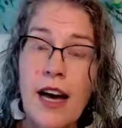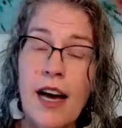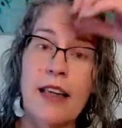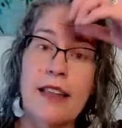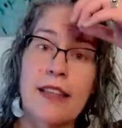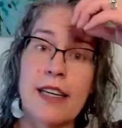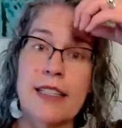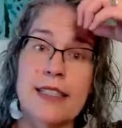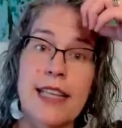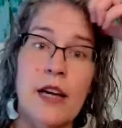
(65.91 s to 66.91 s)

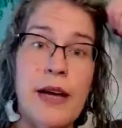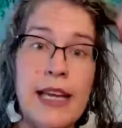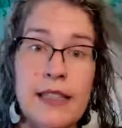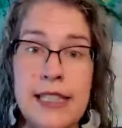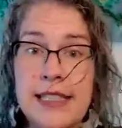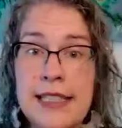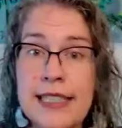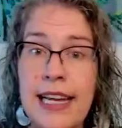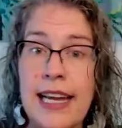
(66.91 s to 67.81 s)
the psychoanalyst,